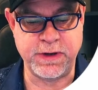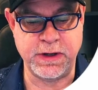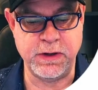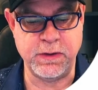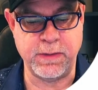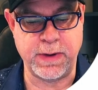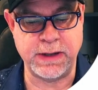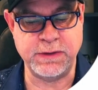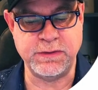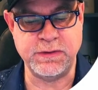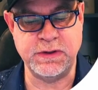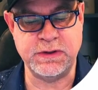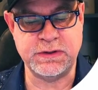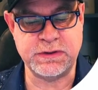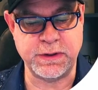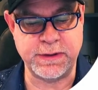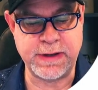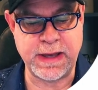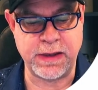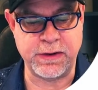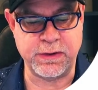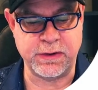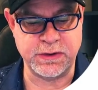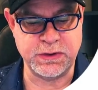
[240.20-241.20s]
new entries, so
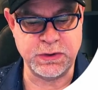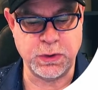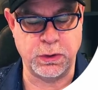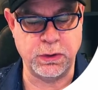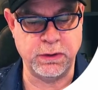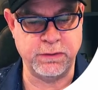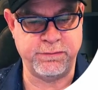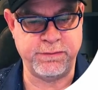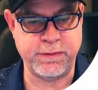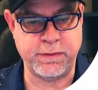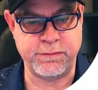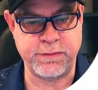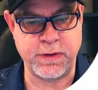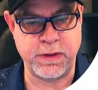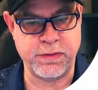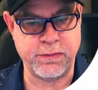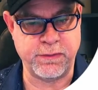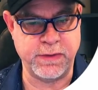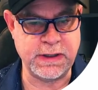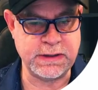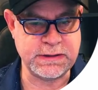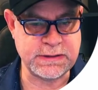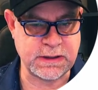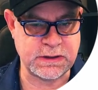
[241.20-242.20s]
now there are a total of
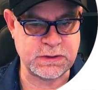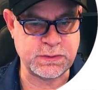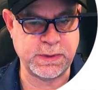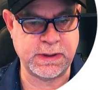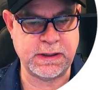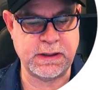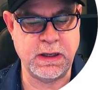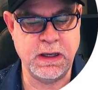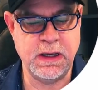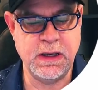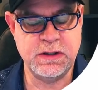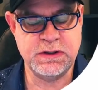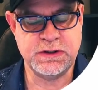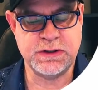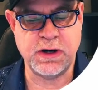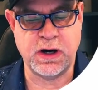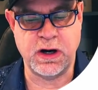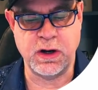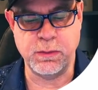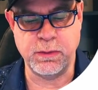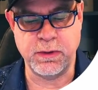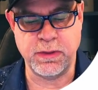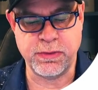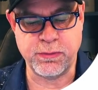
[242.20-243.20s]
53 since we
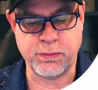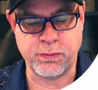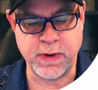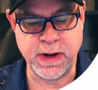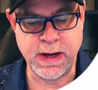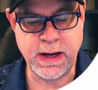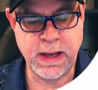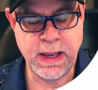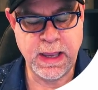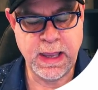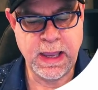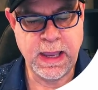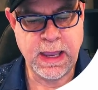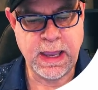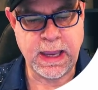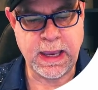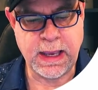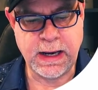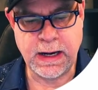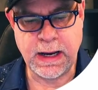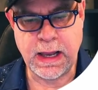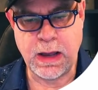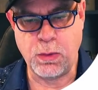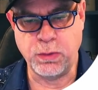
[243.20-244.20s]
started with 3.
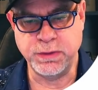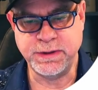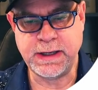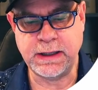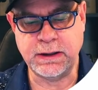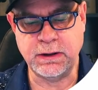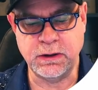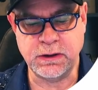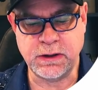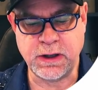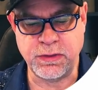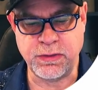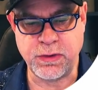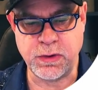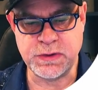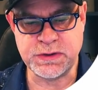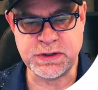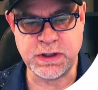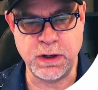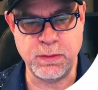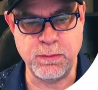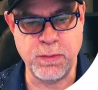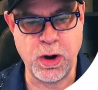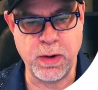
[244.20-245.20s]
And we'll take a look at those
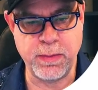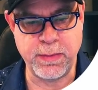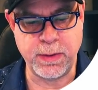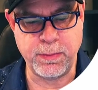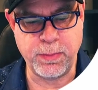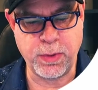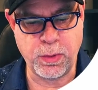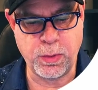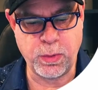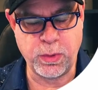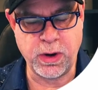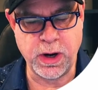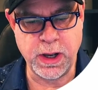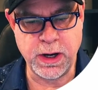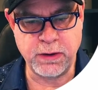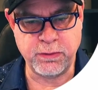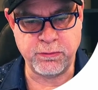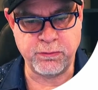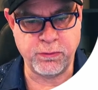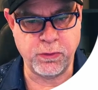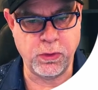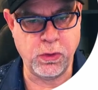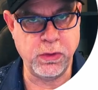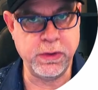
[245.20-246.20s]
in a moment, but we're on a
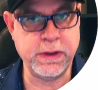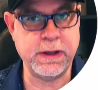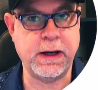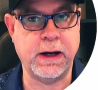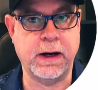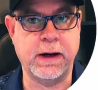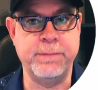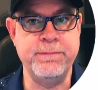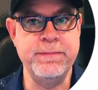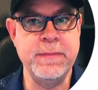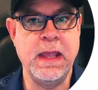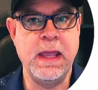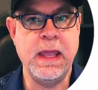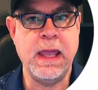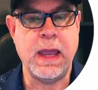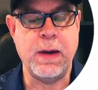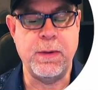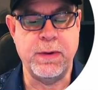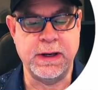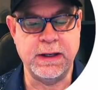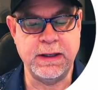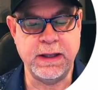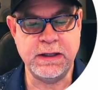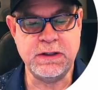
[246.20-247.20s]
roll here. And
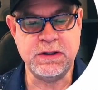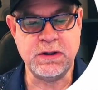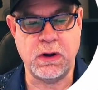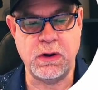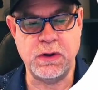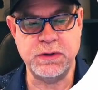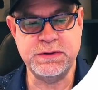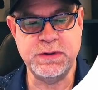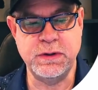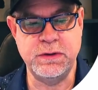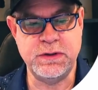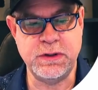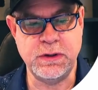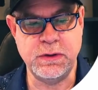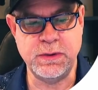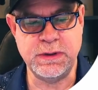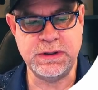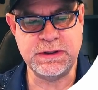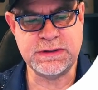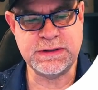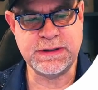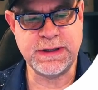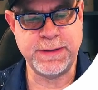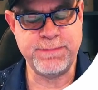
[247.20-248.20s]
what I'd like to also do
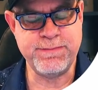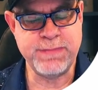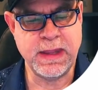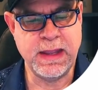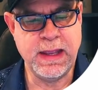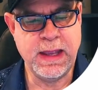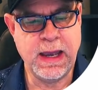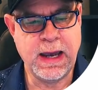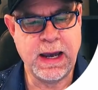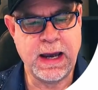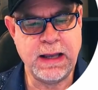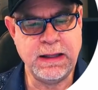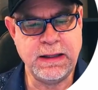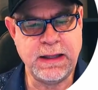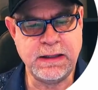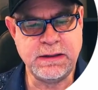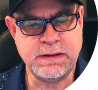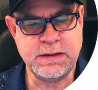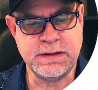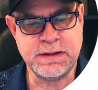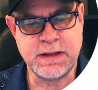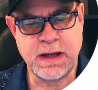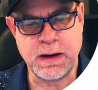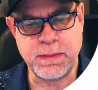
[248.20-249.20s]
is I'd like
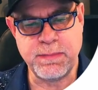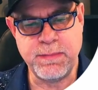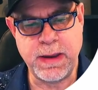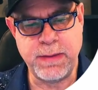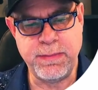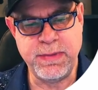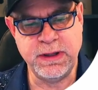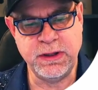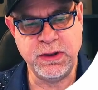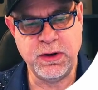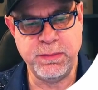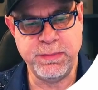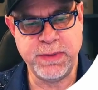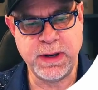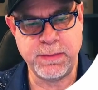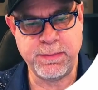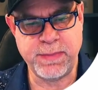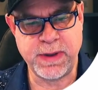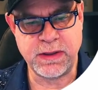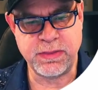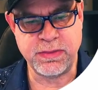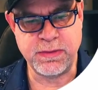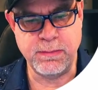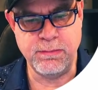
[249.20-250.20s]
to talk maybe a little bit
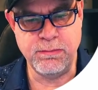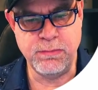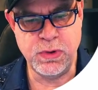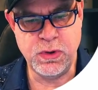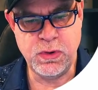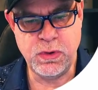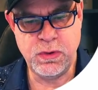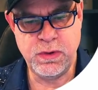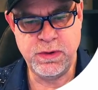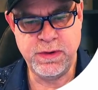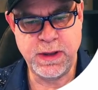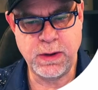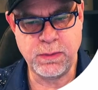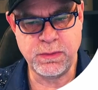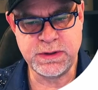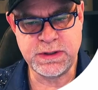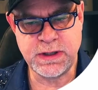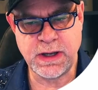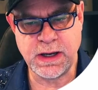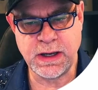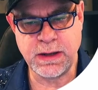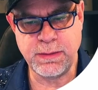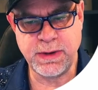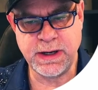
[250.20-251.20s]
about the mood that we're
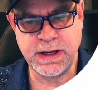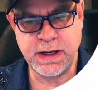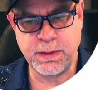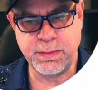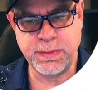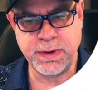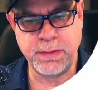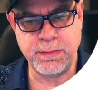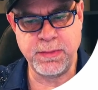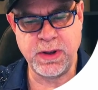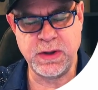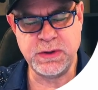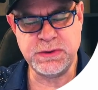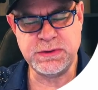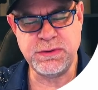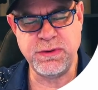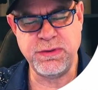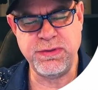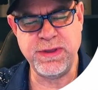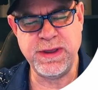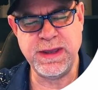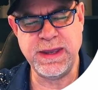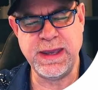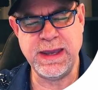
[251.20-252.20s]
talking about here, but I'm also
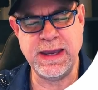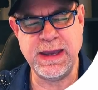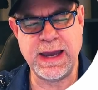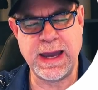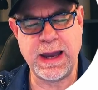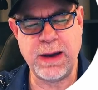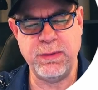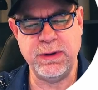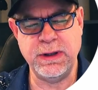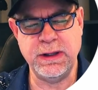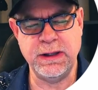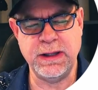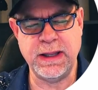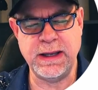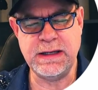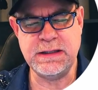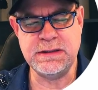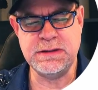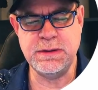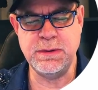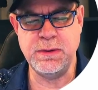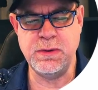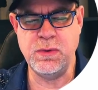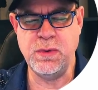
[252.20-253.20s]
thinking I would like
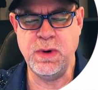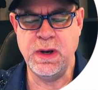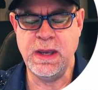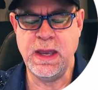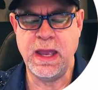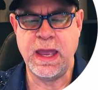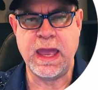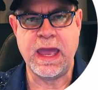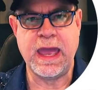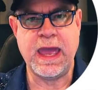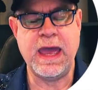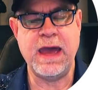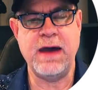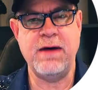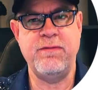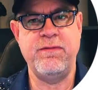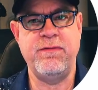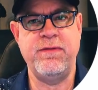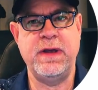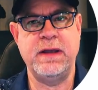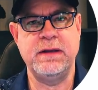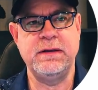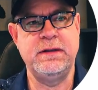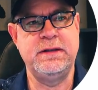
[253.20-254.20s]
to have
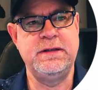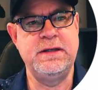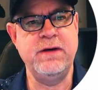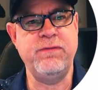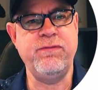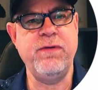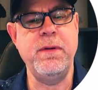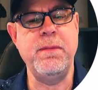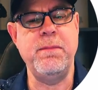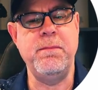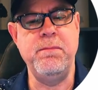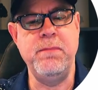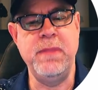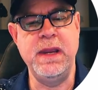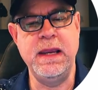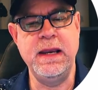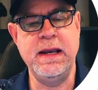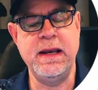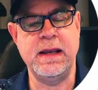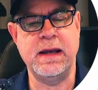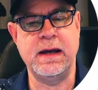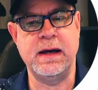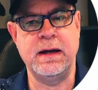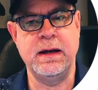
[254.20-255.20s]
different
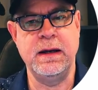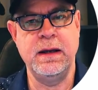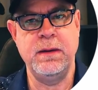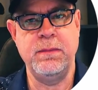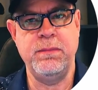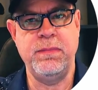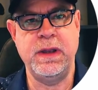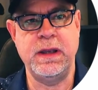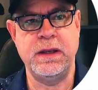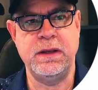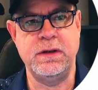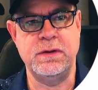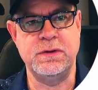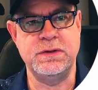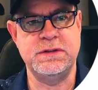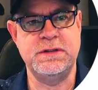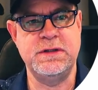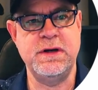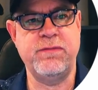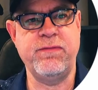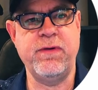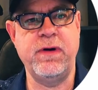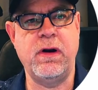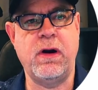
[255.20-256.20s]
media being used,
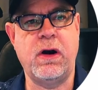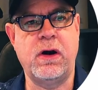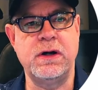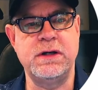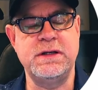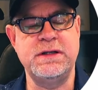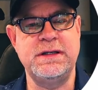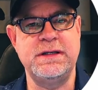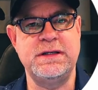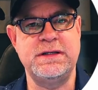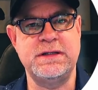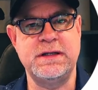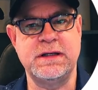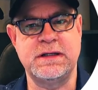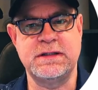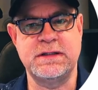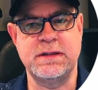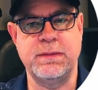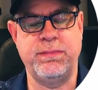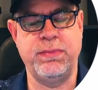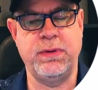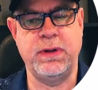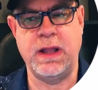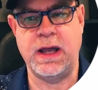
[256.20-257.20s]
different artistic
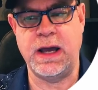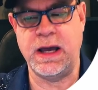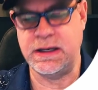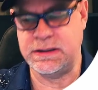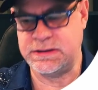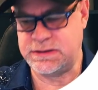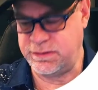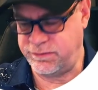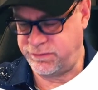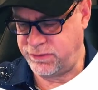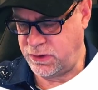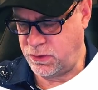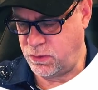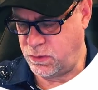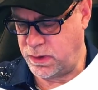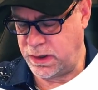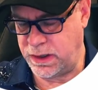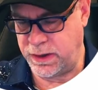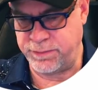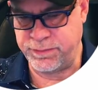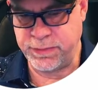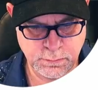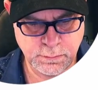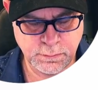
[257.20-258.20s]
supplies, if you
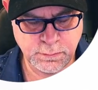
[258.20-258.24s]
will.